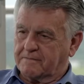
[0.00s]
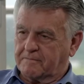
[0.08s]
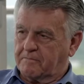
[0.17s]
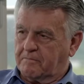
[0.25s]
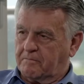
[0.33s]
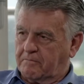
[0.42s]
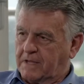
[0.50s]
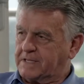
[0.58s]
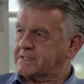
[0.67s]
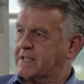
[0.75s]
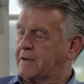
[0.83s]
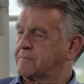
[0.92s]

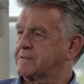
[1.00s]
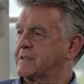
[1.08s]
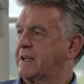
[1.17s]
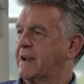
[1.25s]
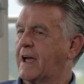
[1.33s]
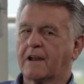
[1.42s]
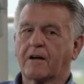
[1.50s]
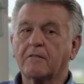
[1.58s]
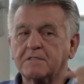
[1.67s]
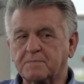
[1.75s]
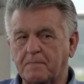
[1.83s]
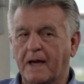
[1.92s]
mix-ups and I
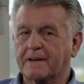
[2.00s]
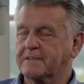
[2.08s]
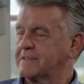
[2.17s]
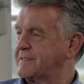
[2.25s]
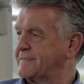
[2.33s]
was back to the